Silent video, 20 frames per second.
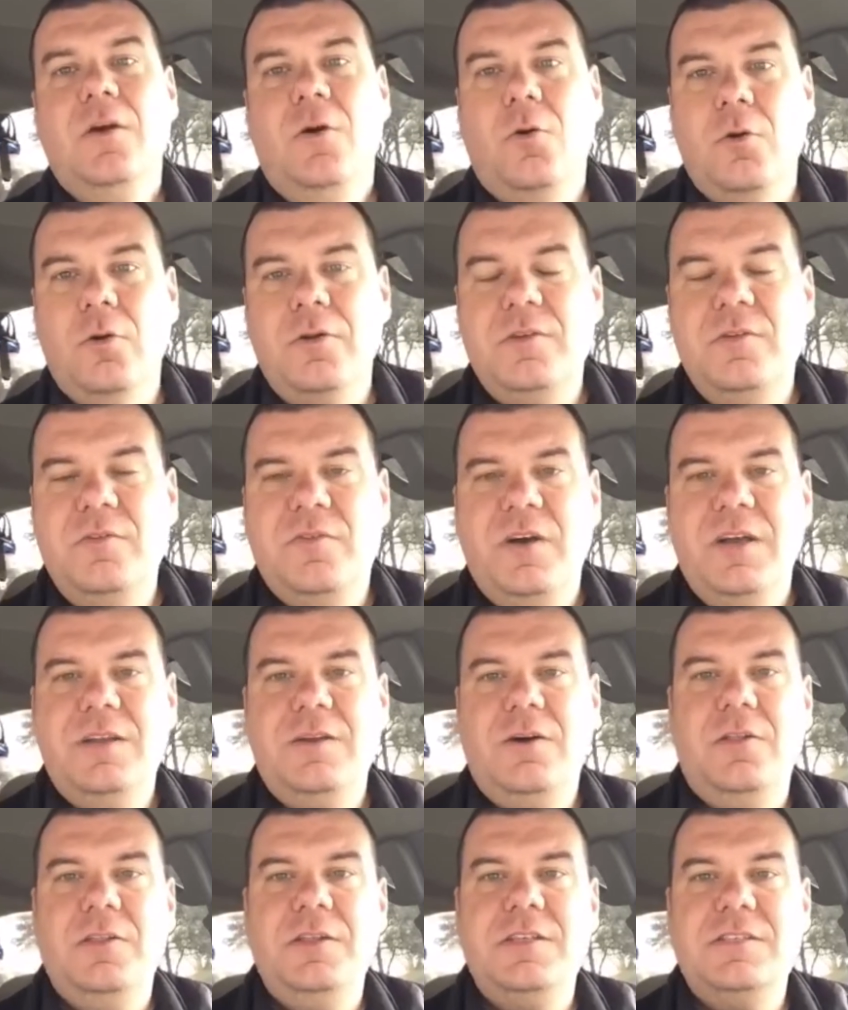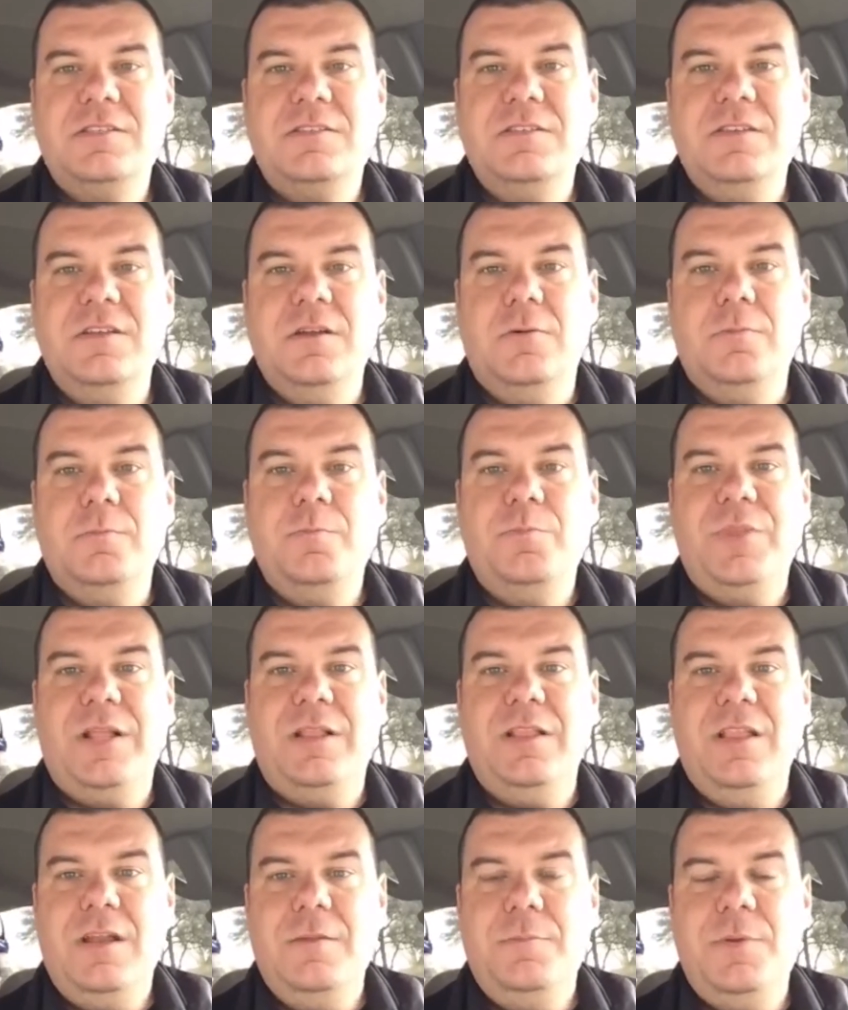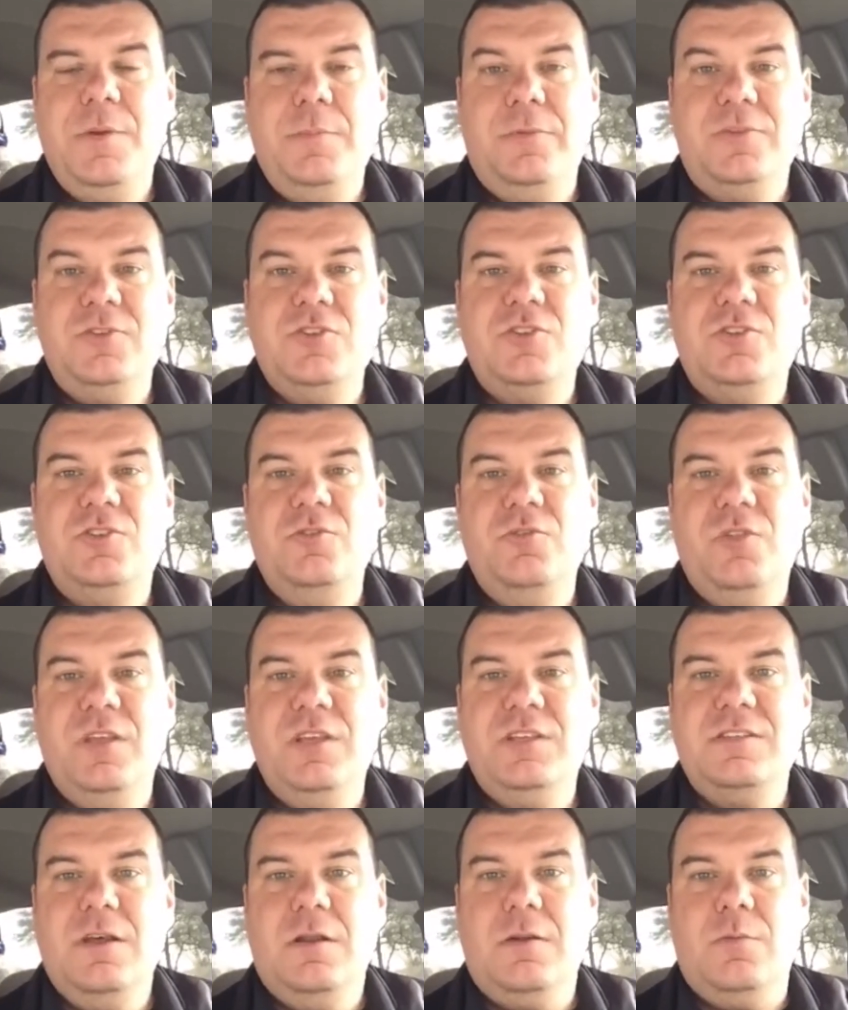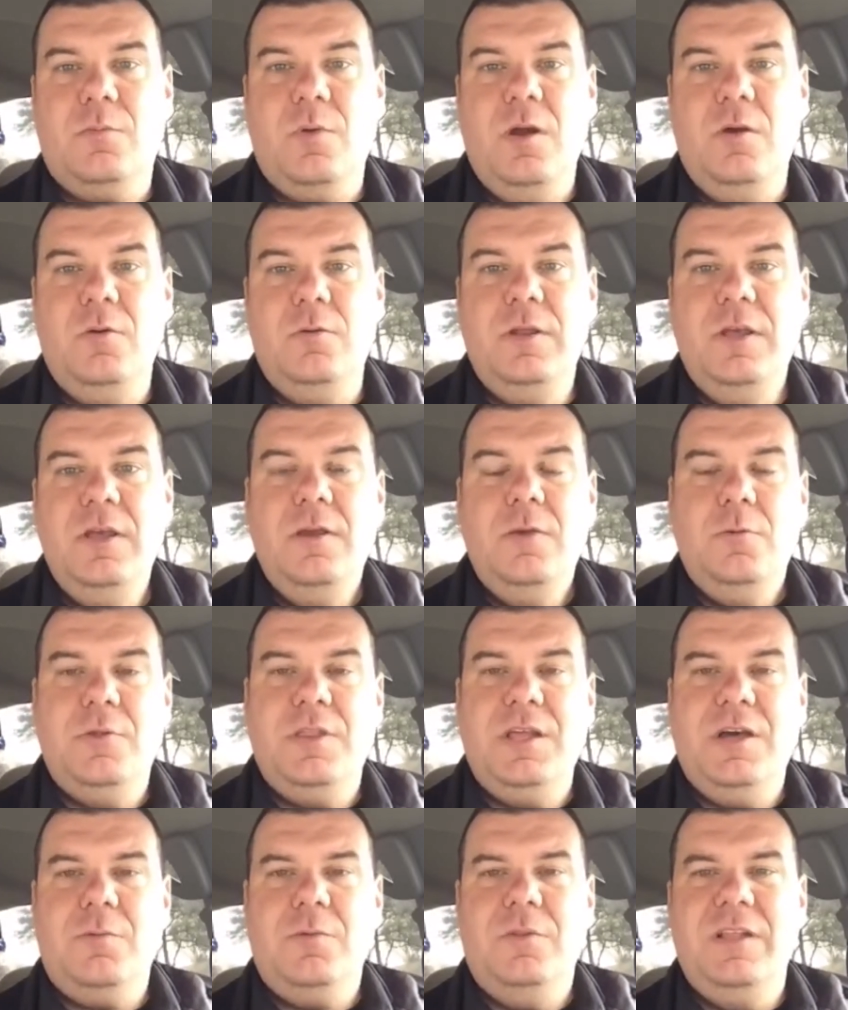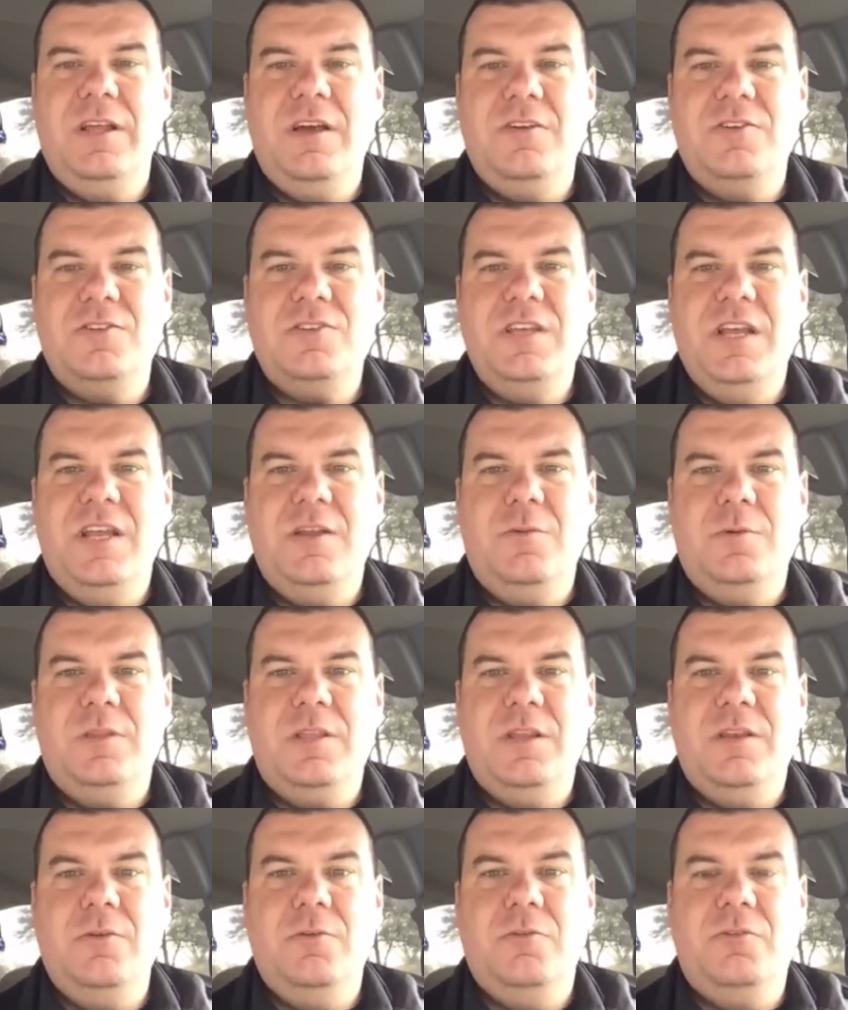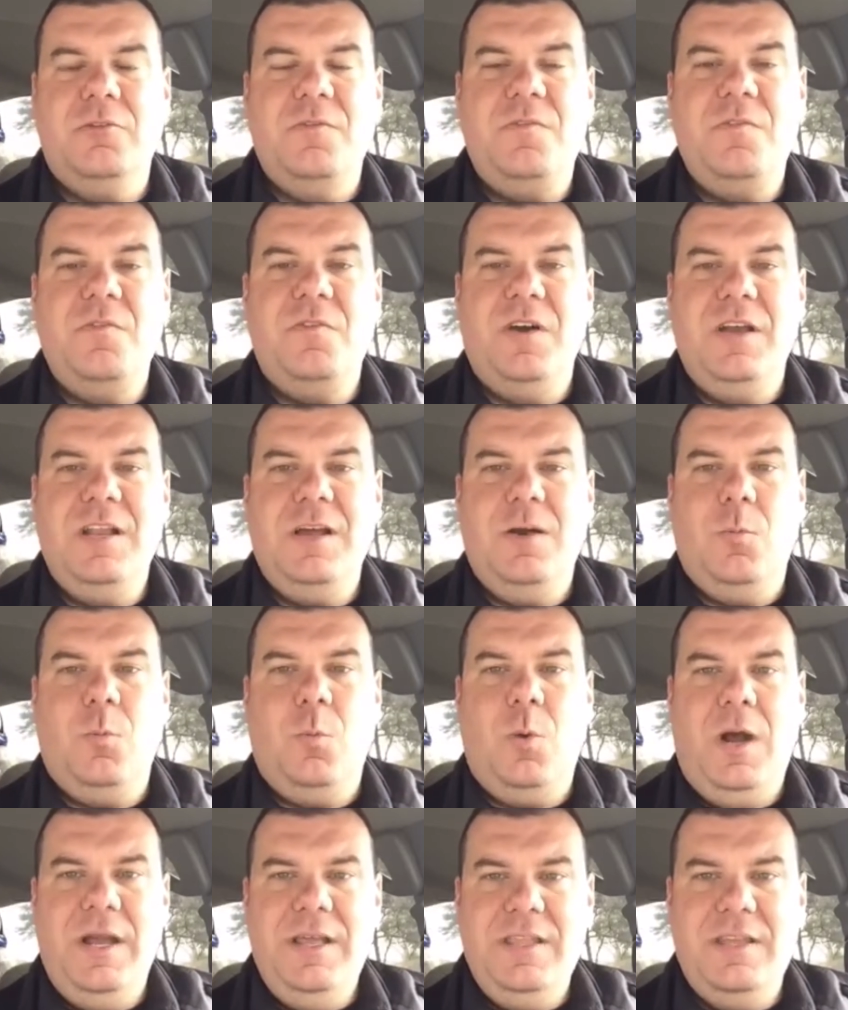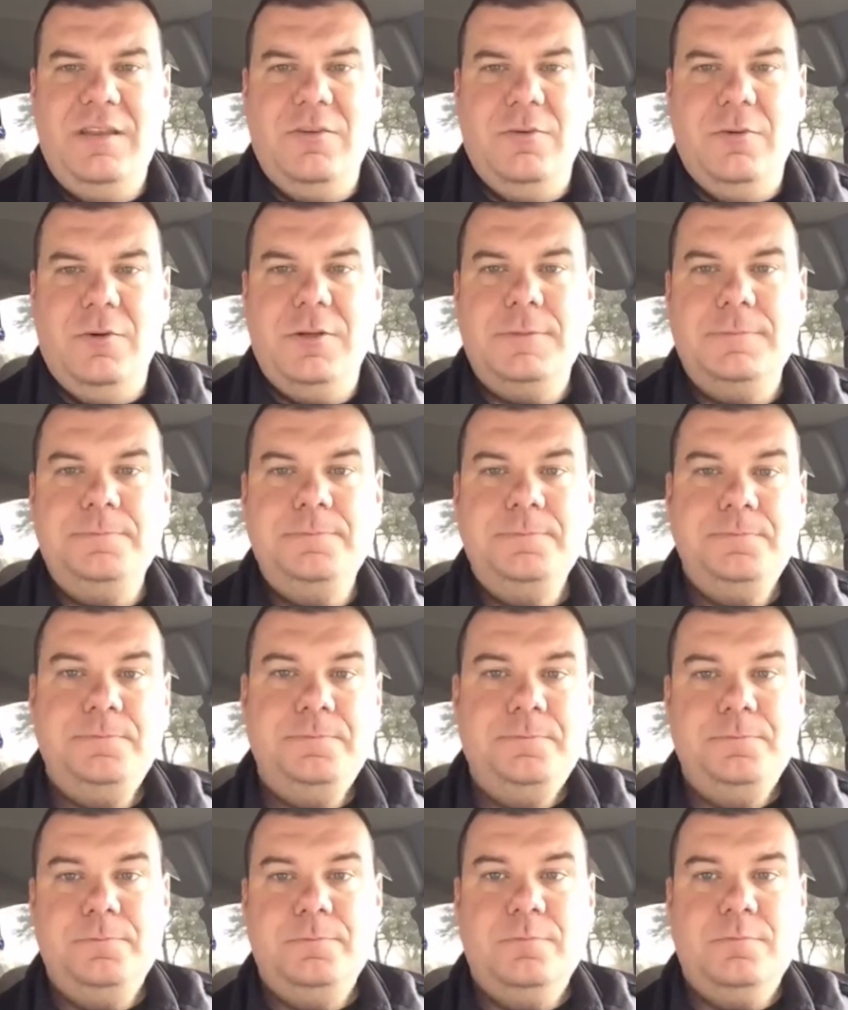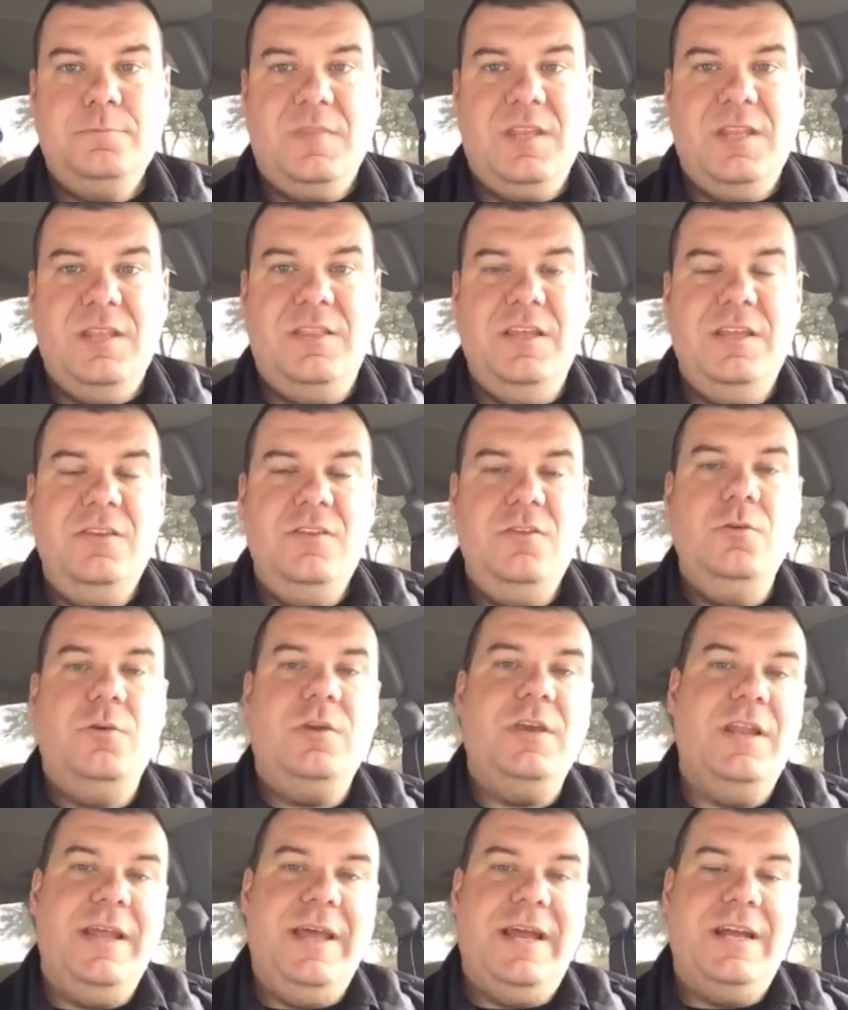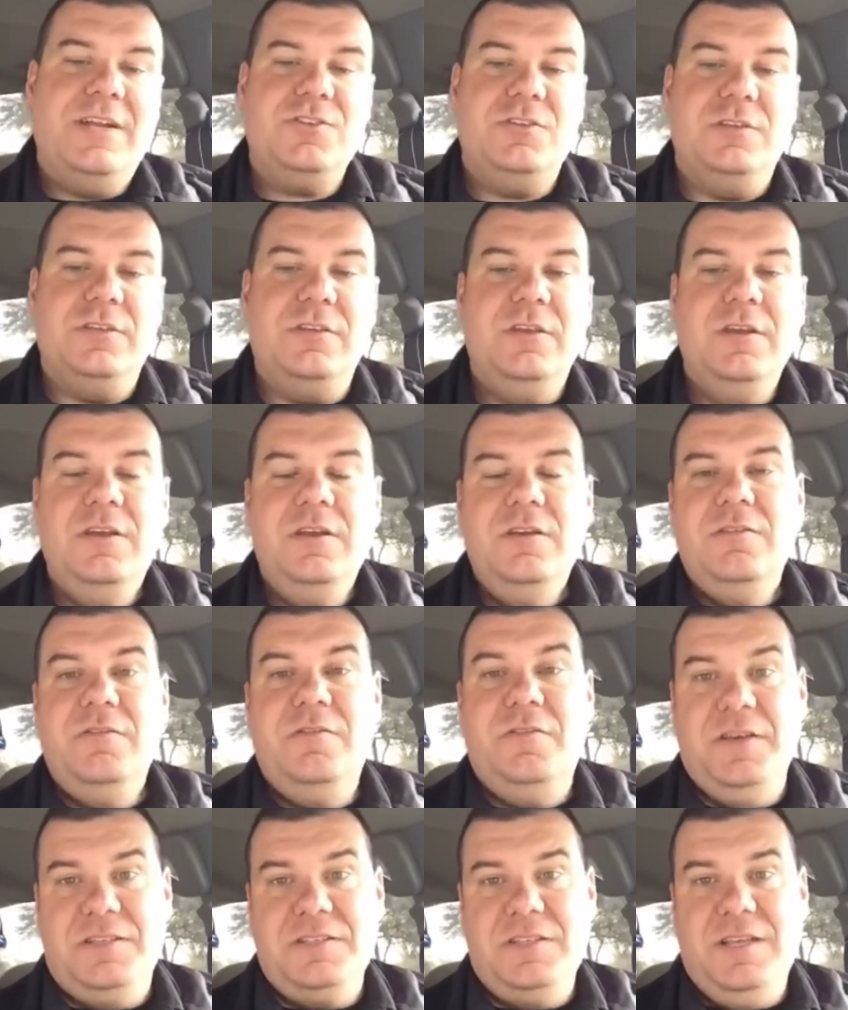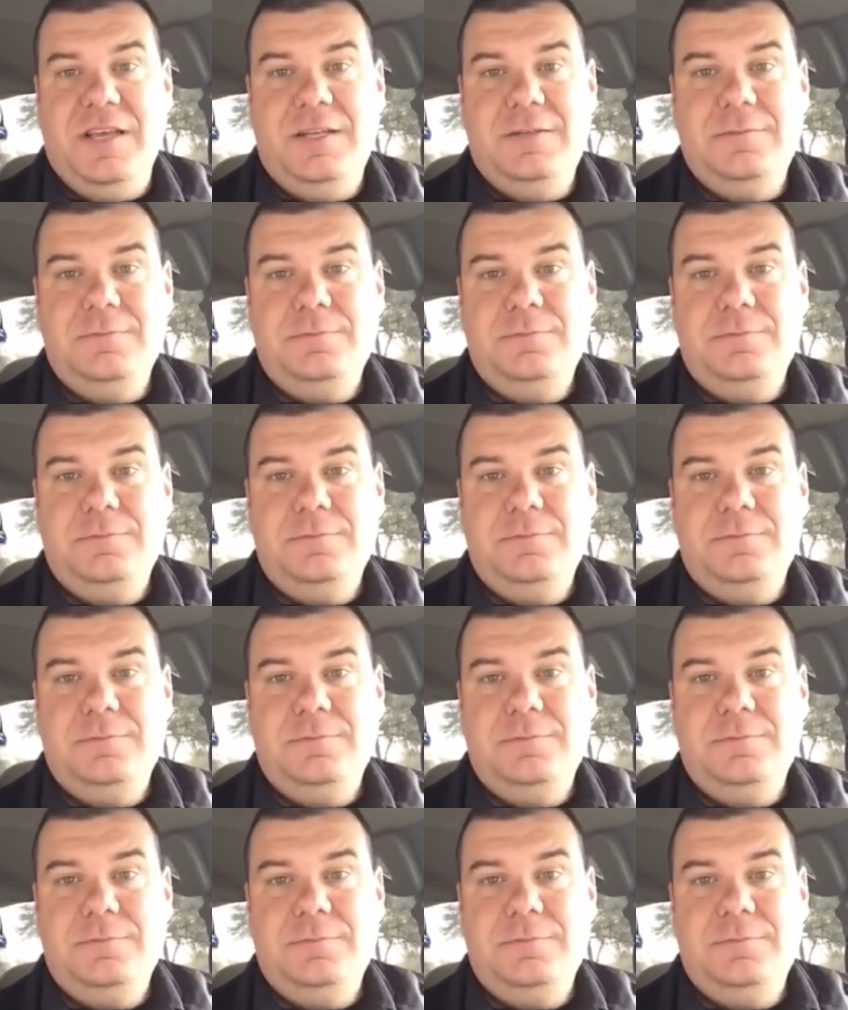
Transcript: Or you find all these, a lot of people just do things out of rote without really understanding what they do. So if you find out why they do it, then you can actually fix that.